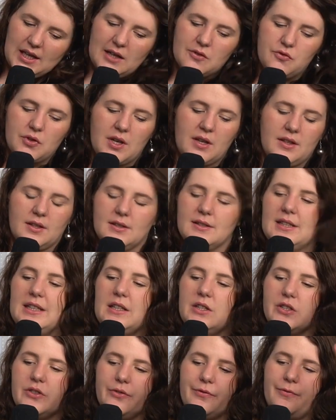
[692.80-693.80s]
I'd rather
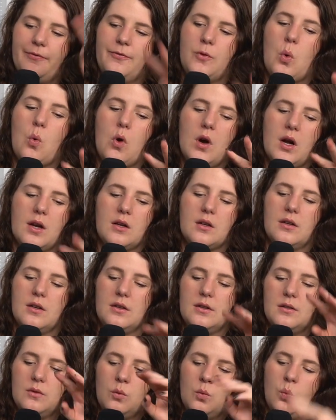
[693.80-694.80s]
teach 4
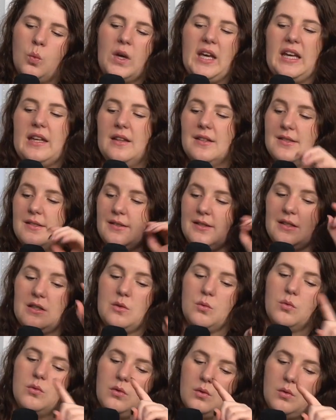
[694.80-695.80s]
Waynes
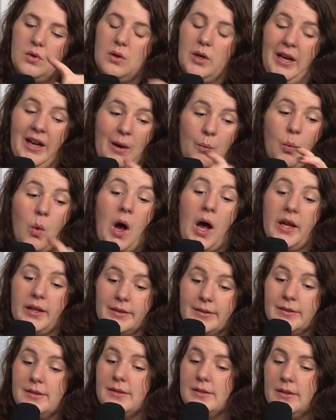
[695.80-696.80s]
than at
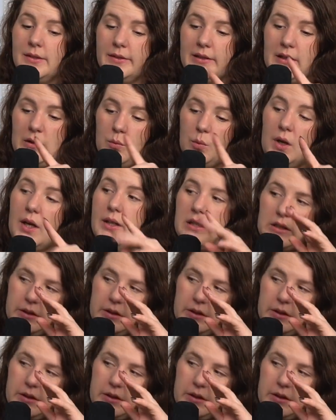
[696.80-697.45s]
once than one